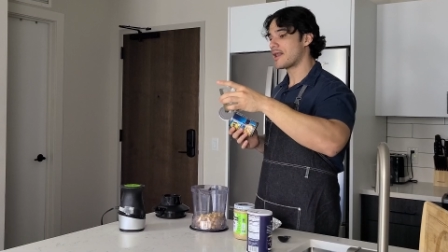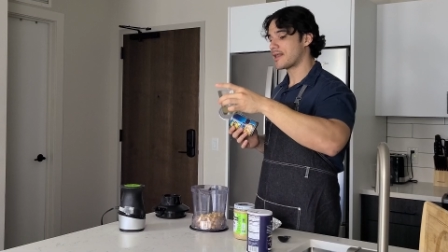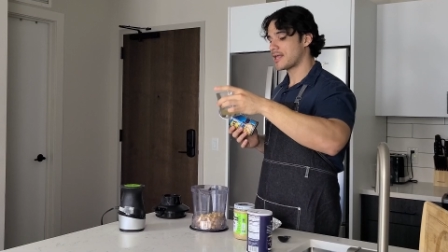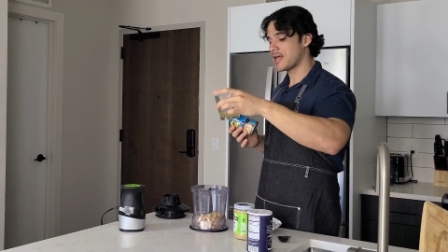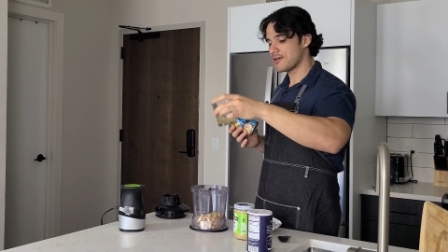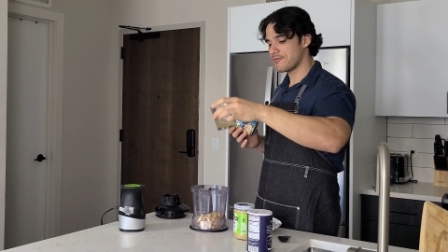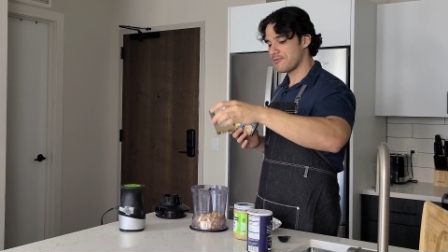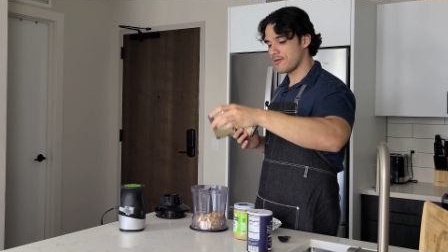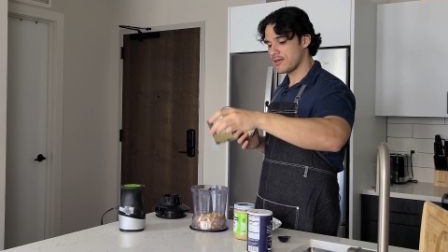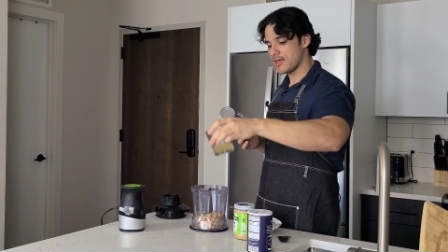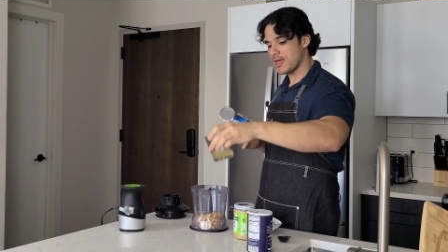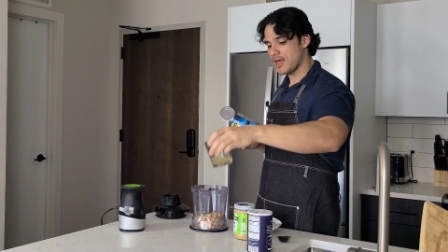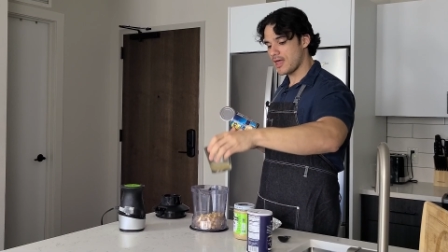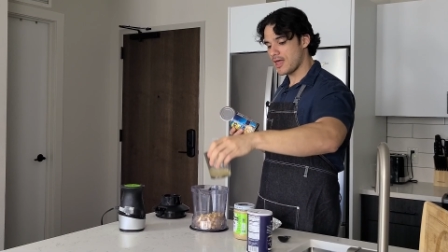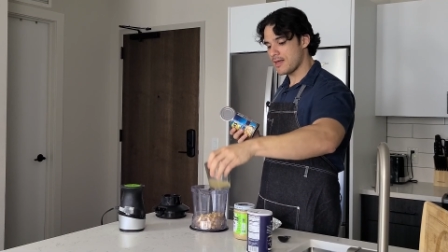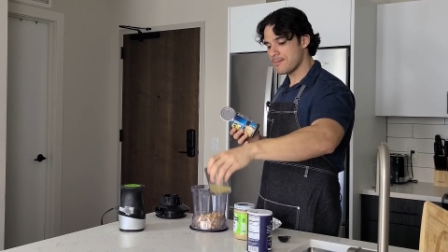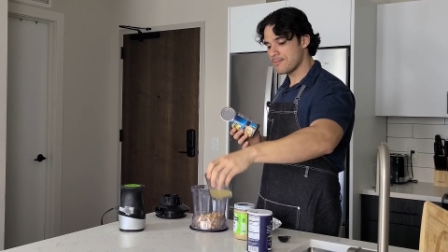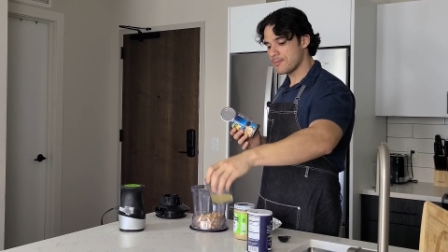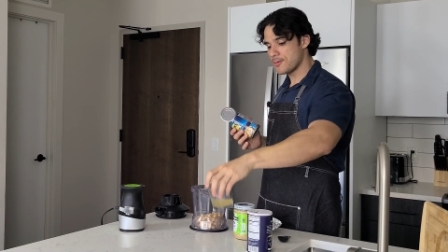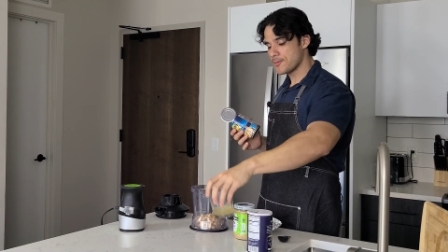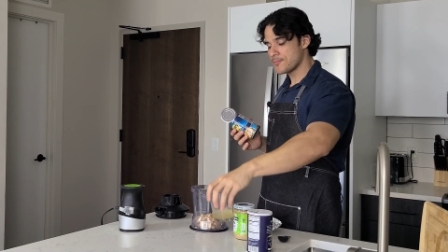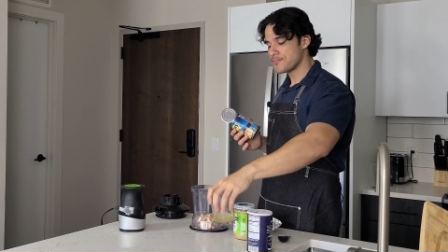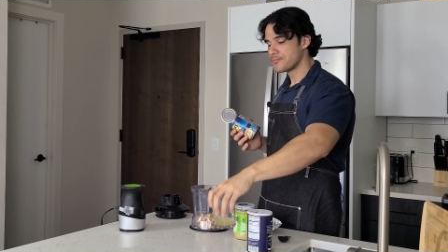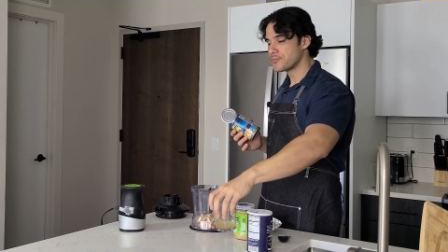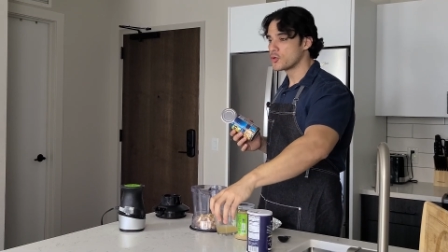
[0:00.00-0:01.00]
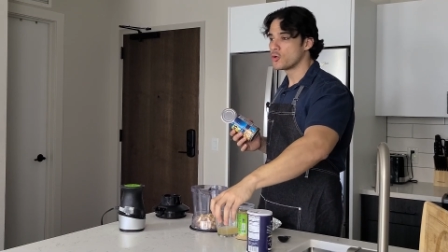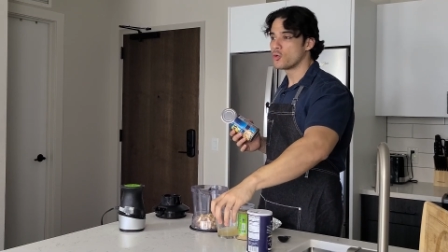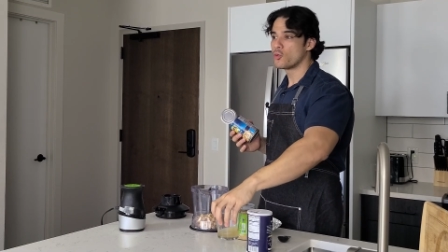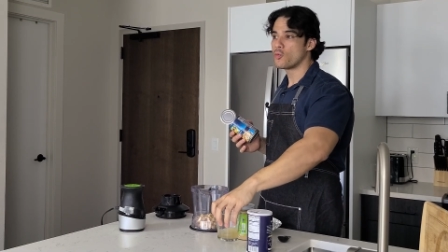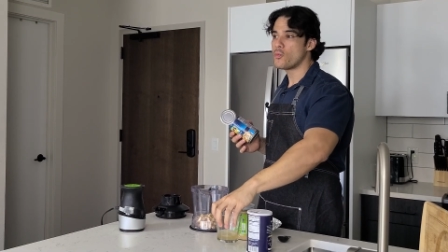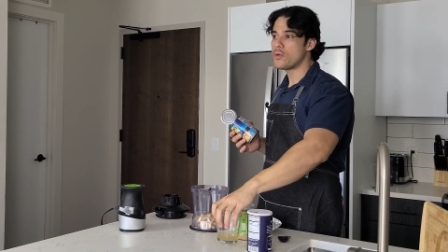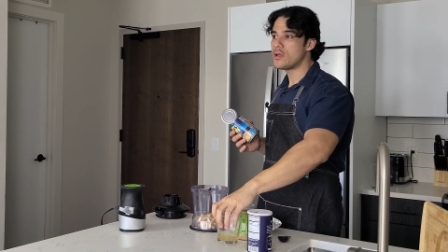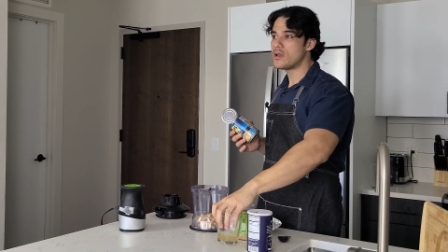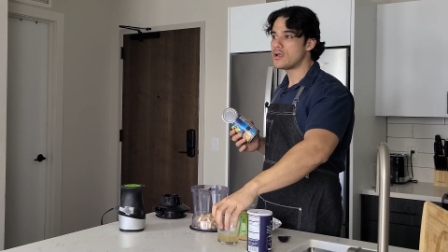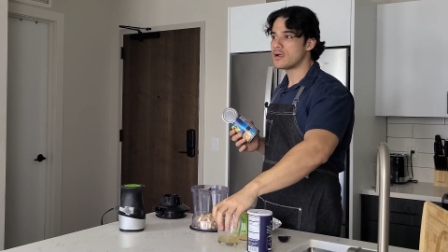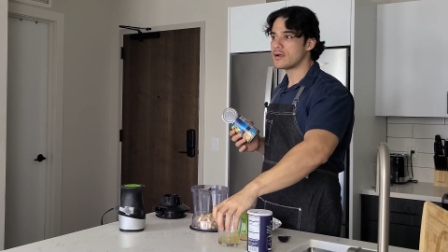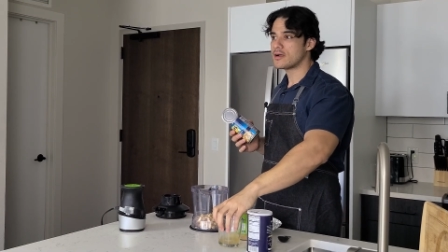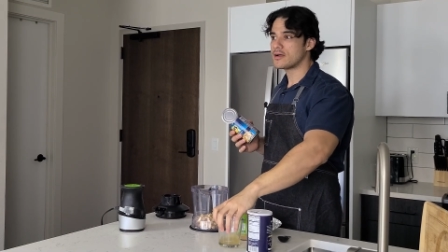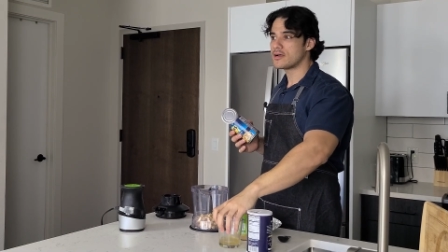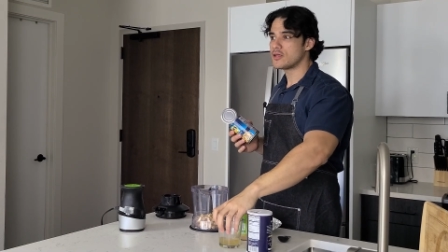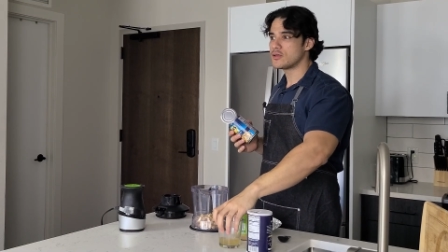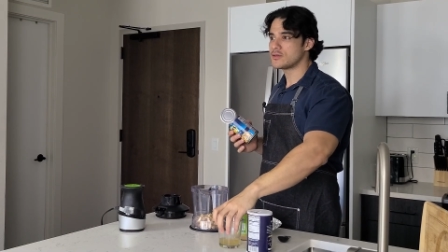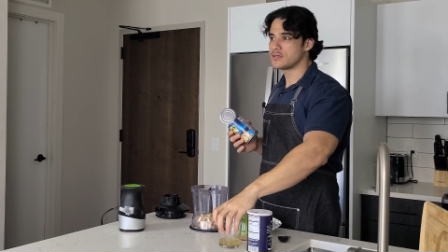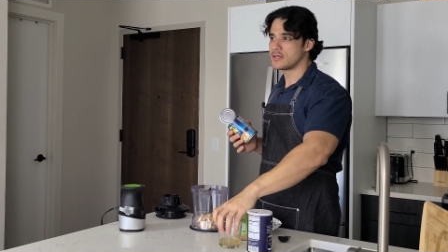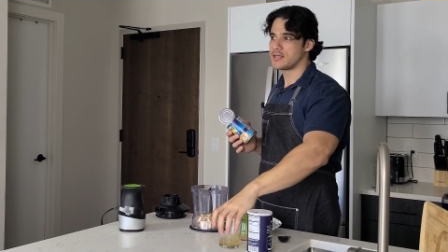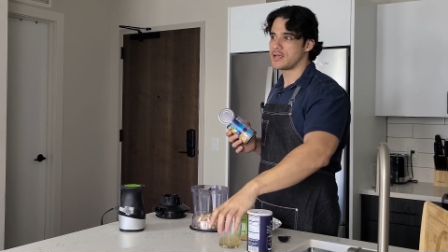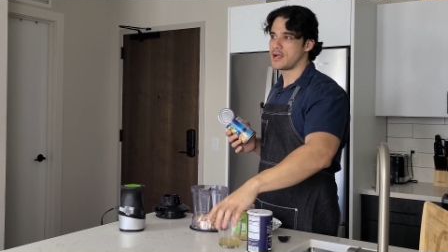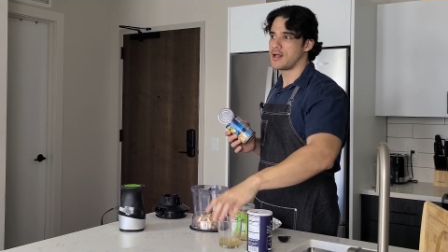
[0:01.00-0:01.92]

at Café Gabe, we're not going to use any